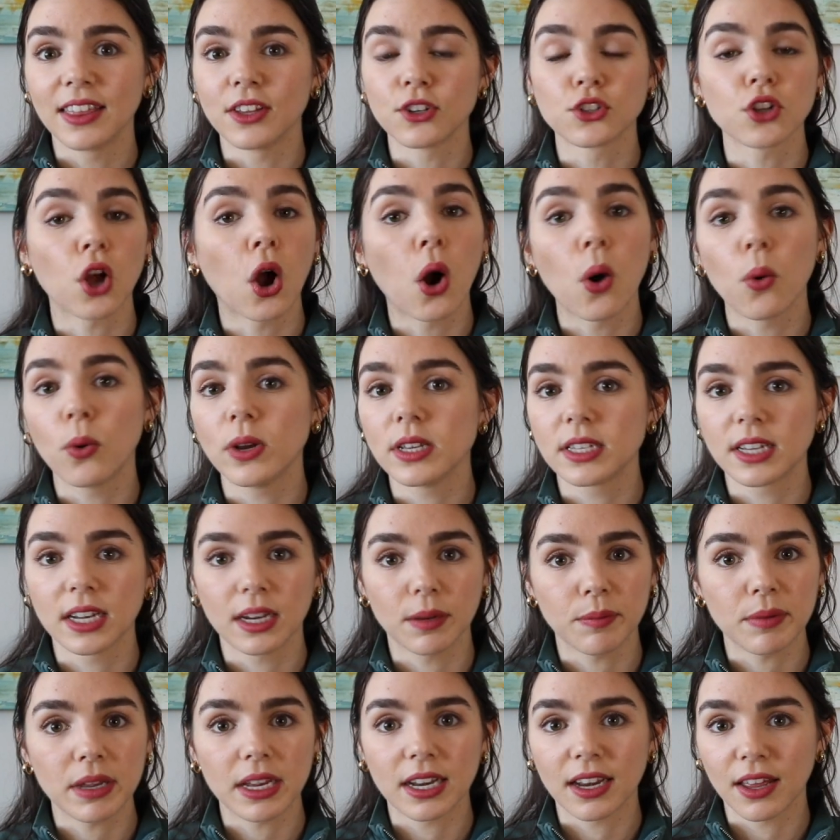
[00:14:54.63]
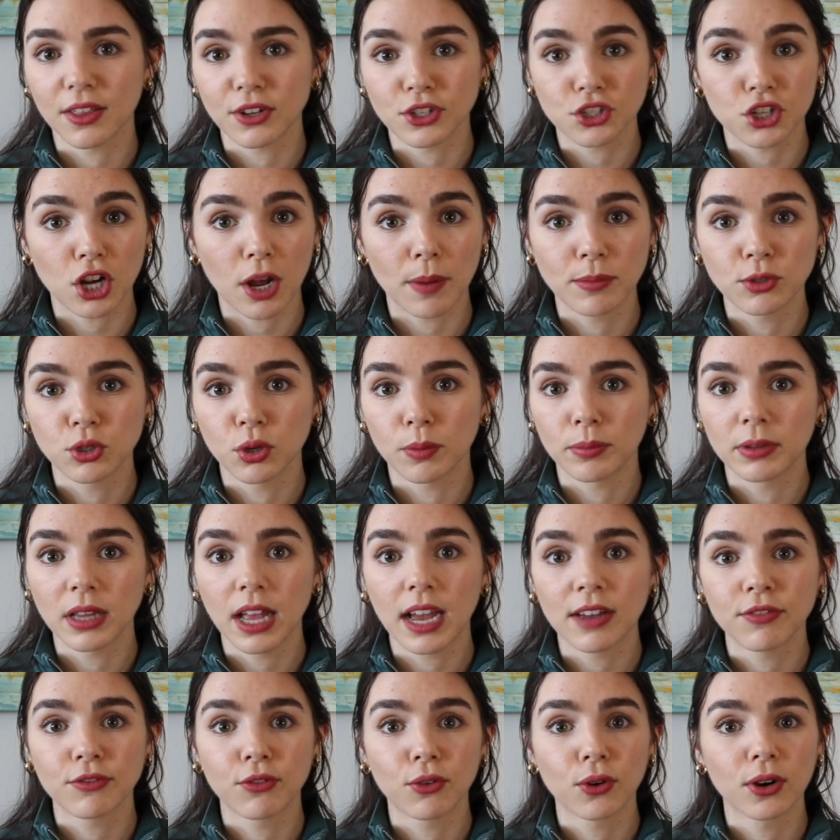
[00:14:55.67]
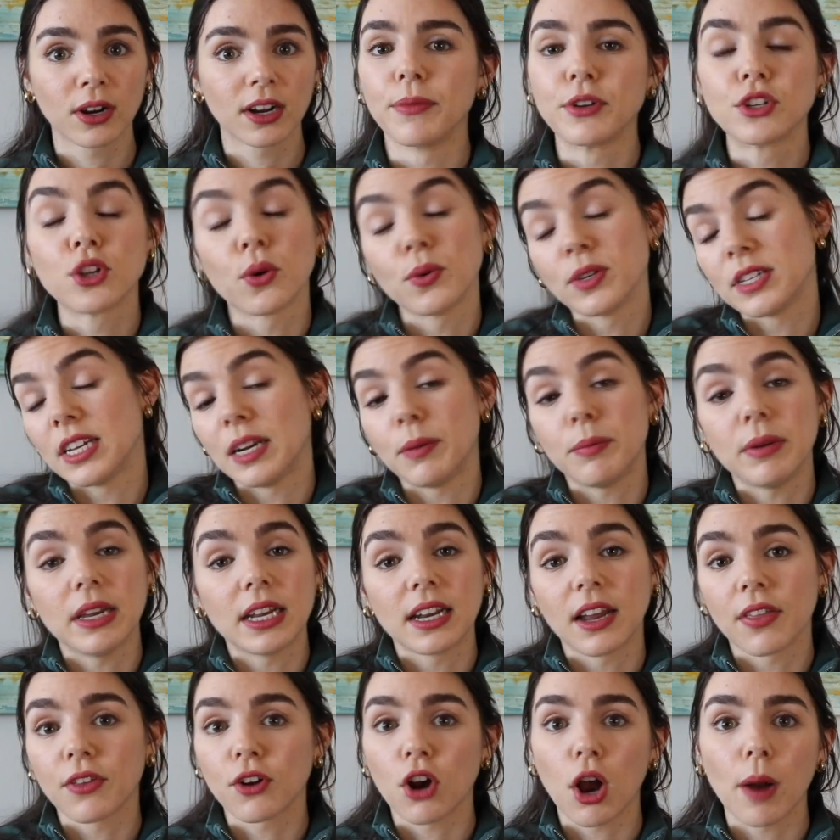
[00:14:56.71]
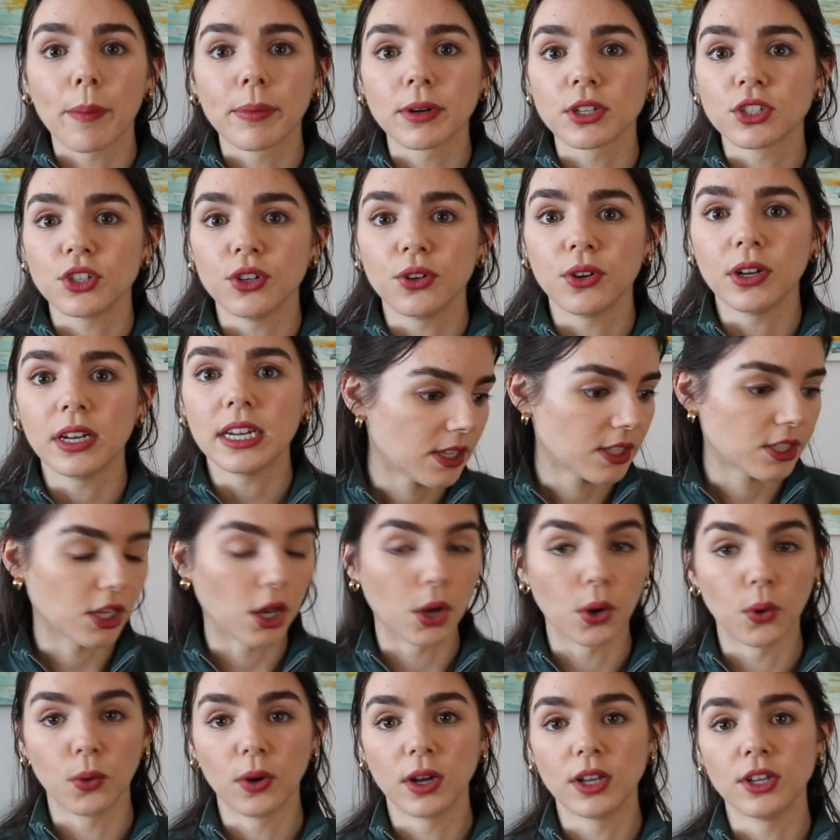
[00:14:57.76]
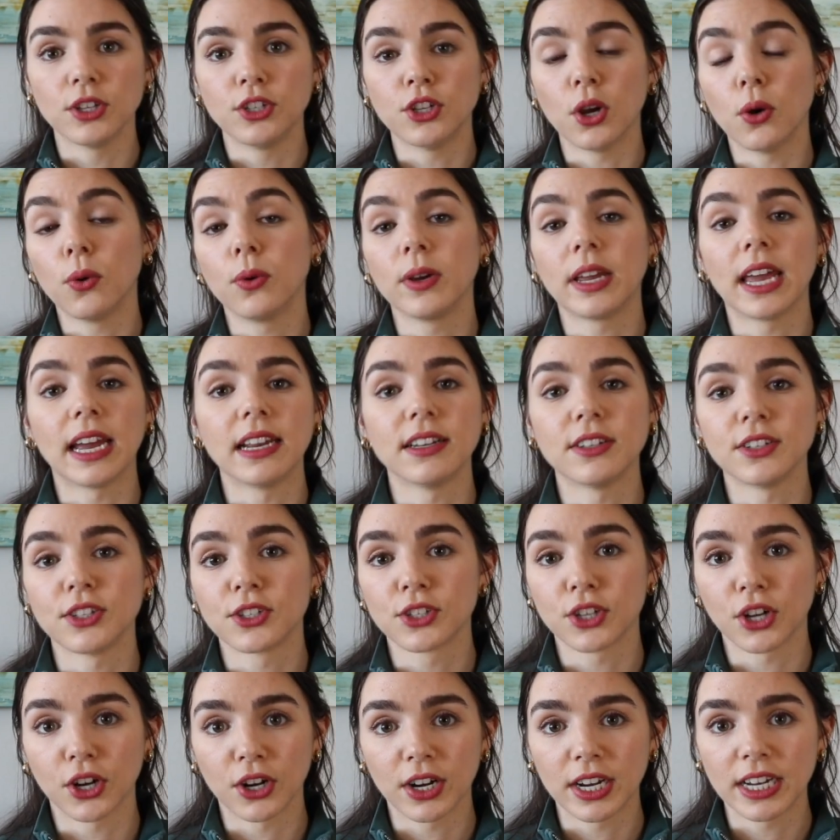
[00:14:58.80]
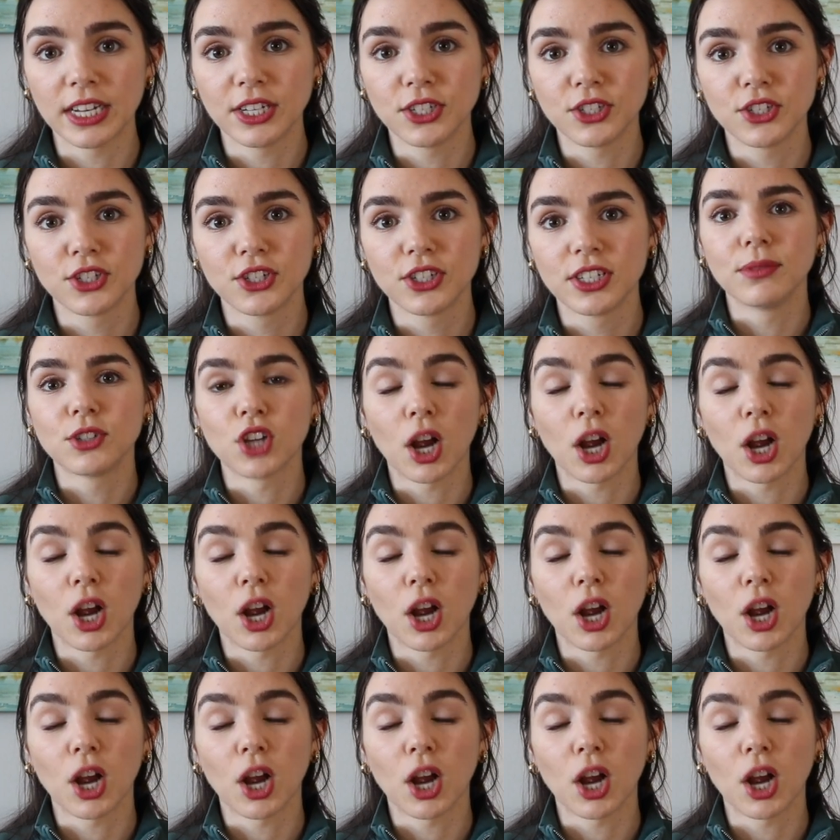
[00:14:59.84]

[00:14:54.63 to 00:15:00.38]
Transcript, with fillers: There's always going to be another job to apply for. There's always going to be another opportunity. So don't get discouraged.